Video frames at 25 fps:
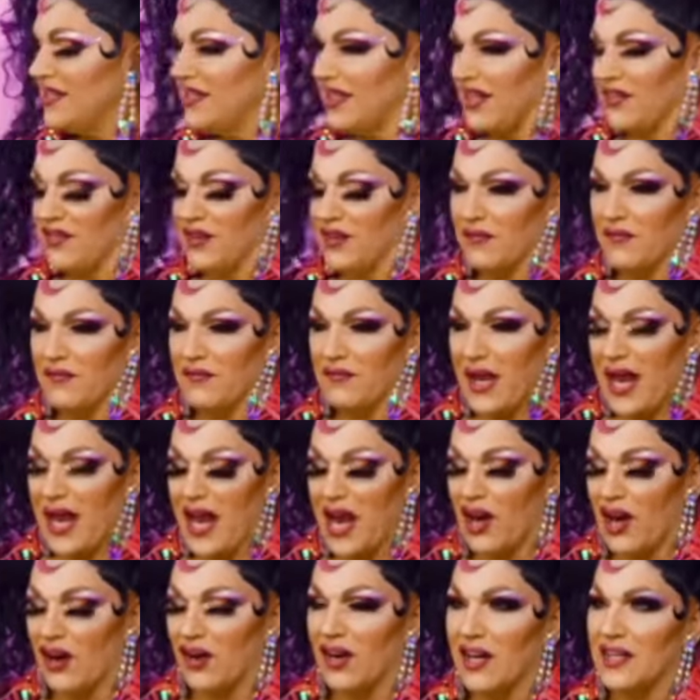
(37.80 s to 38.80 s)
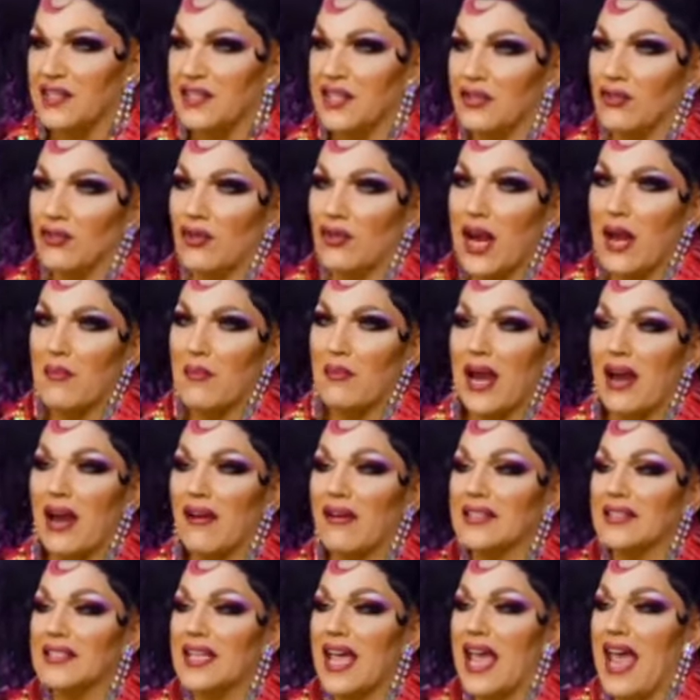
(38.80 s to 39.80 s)
and parents and
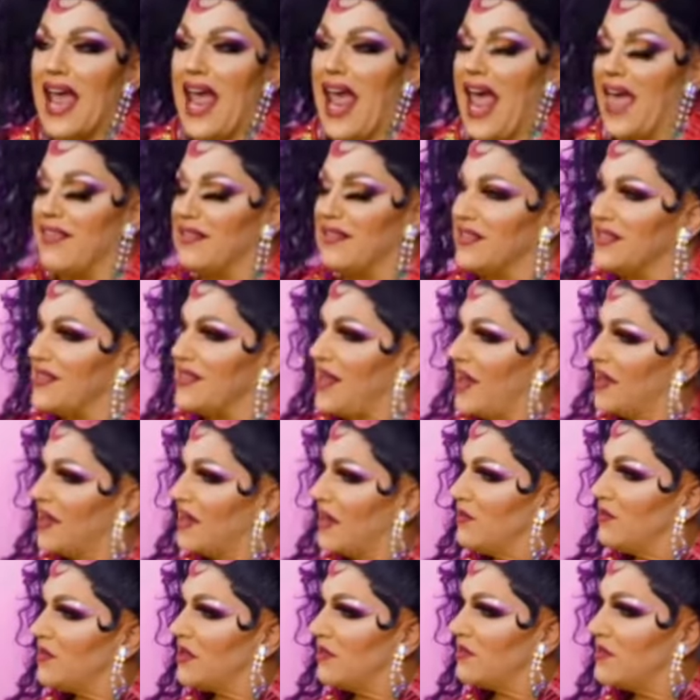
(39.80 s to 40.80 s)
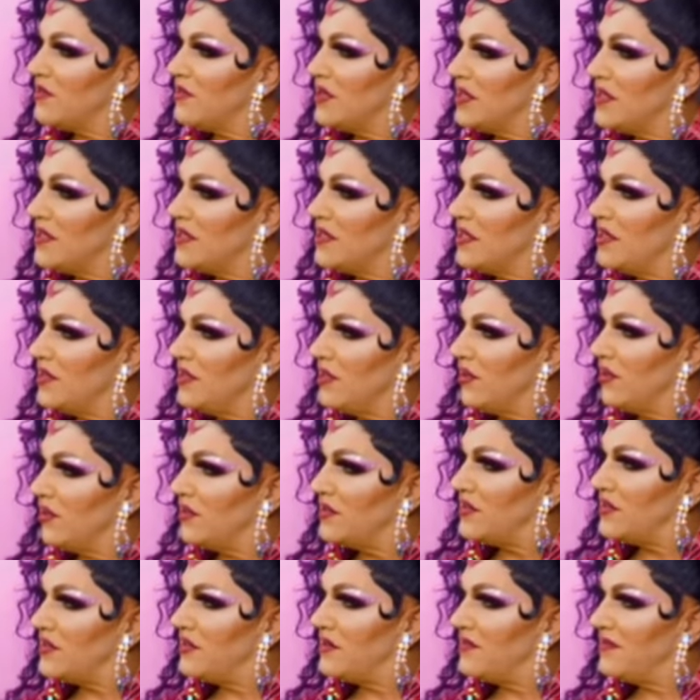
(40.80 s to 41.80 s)
grandparents, and his dad comes up to me in
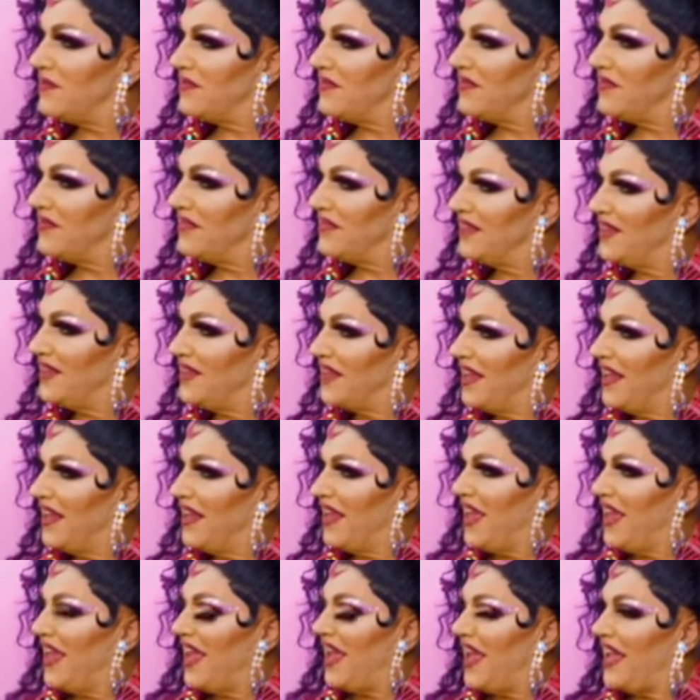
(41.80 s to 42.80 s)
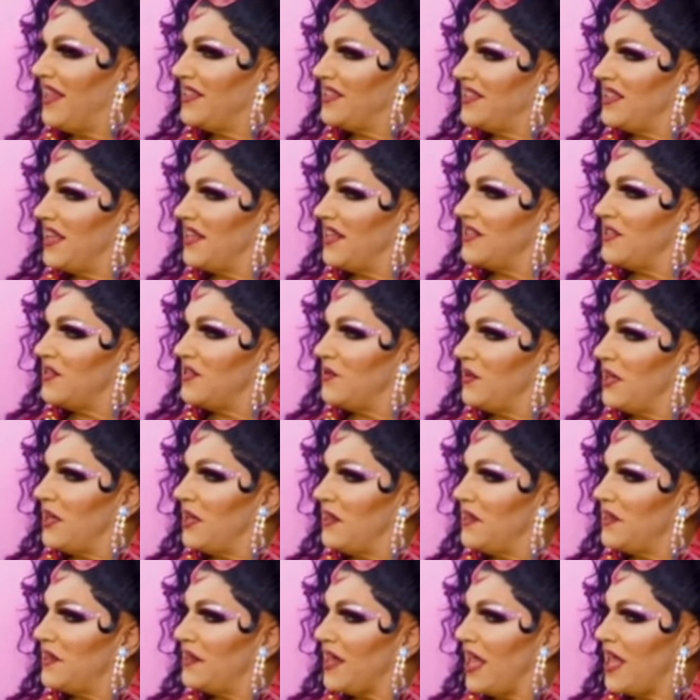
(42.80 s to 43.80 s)
tears and says to me,
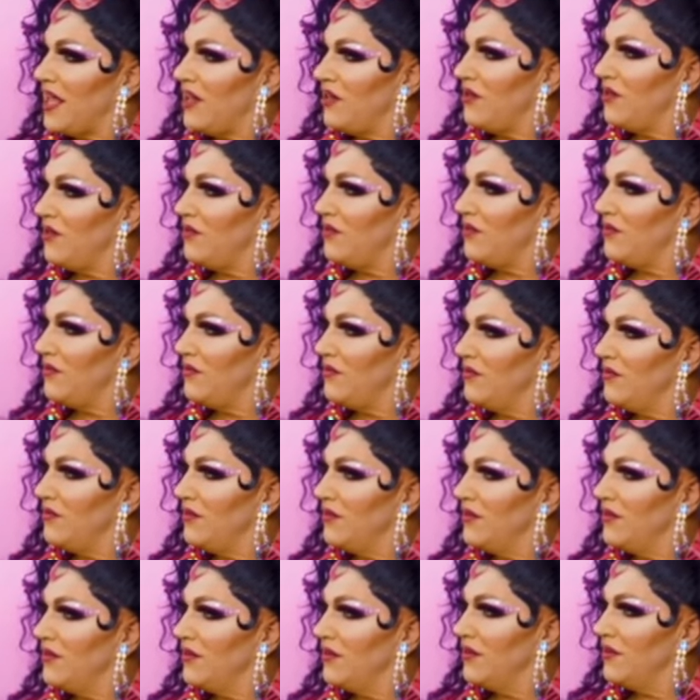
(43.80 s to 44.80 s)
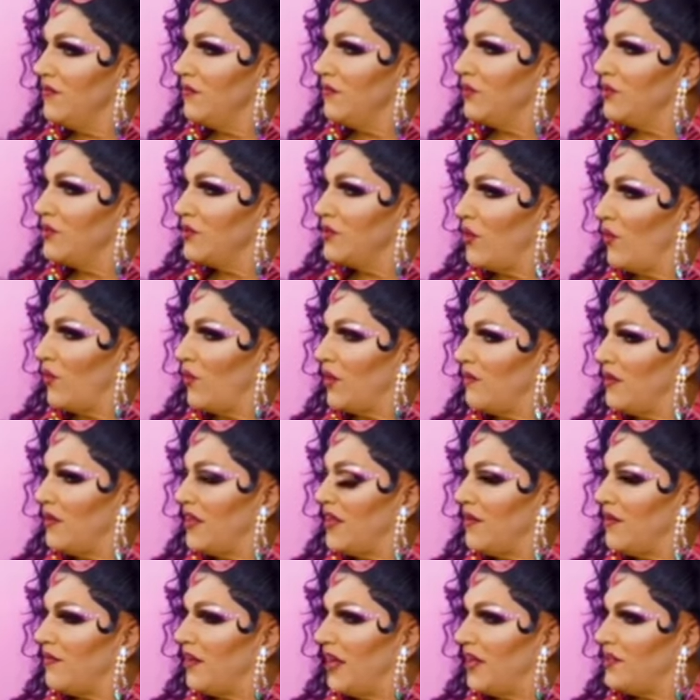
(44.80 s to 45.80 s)
Thank you for showing
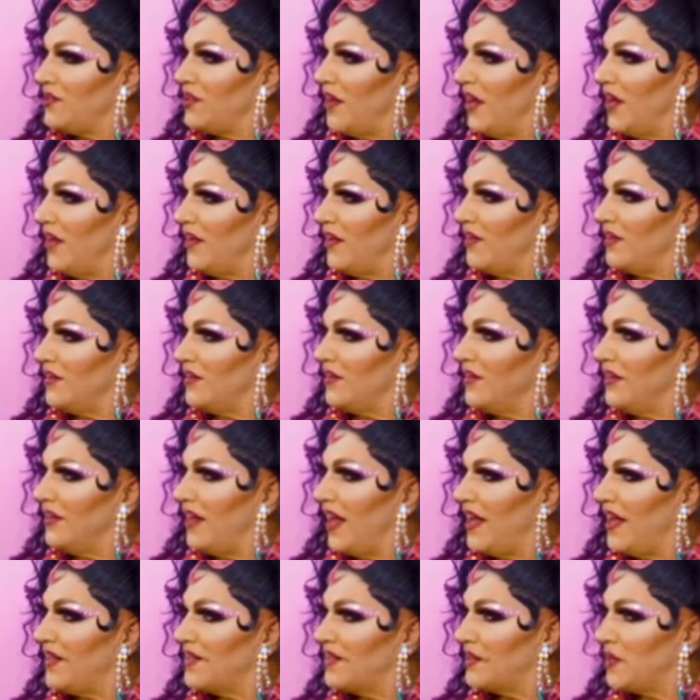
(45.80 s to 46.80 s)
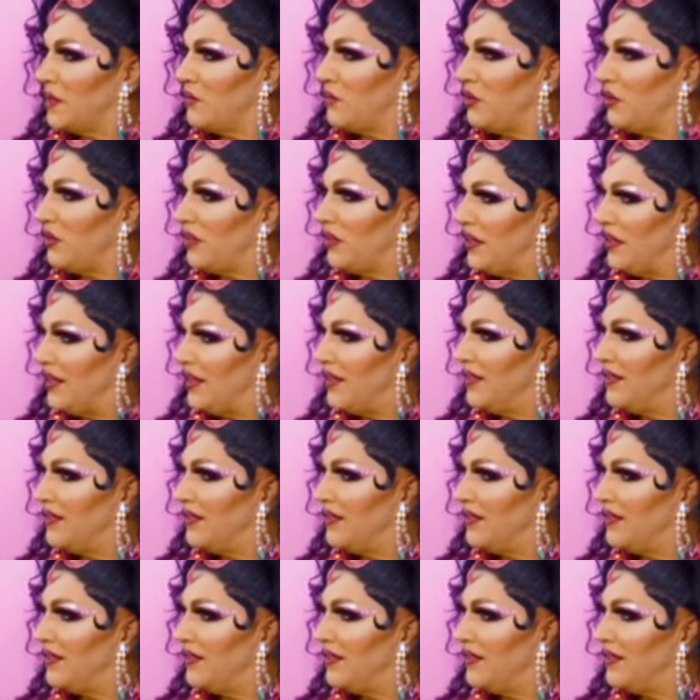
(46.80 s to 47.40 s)
me that my child has a community.